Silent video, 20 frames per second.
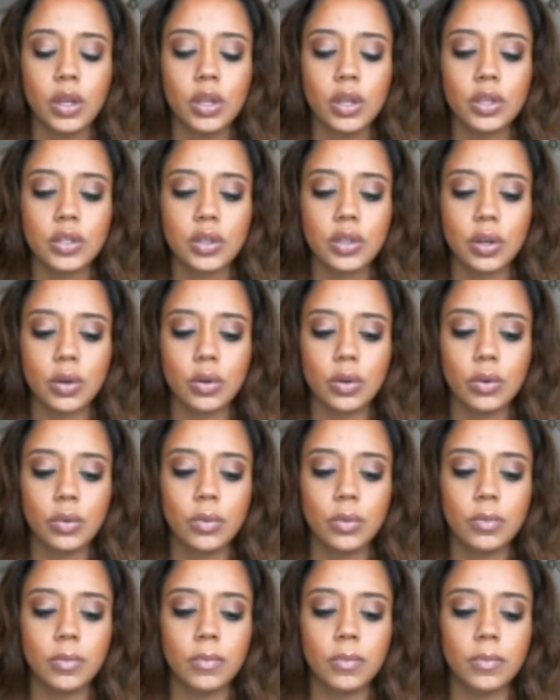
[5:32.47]
So
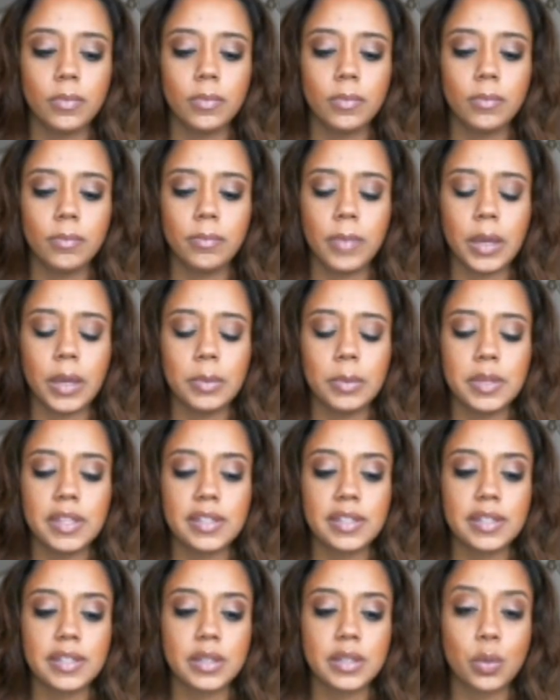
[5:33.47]
maybe
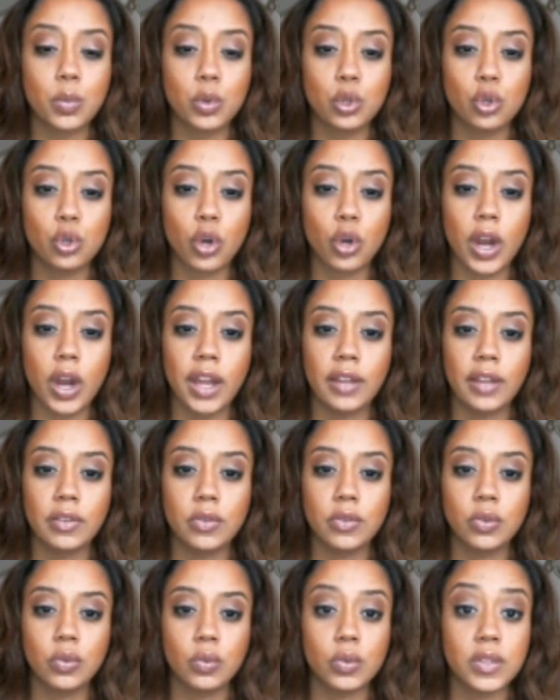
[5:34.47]
this is someone trying
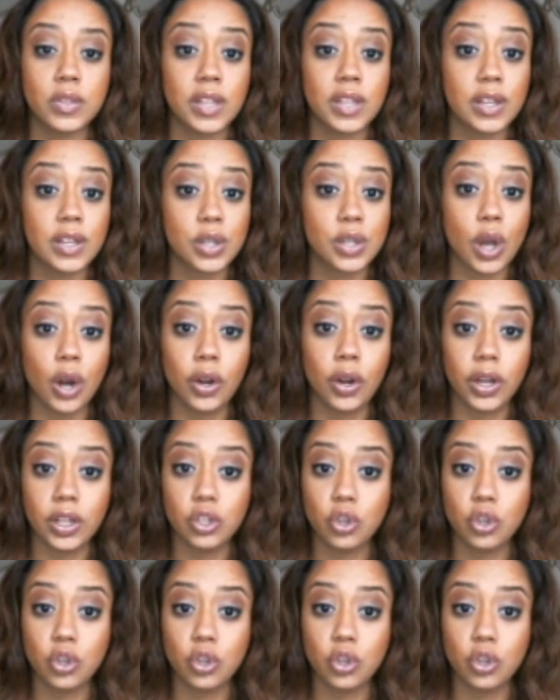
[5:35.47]
to say sorry,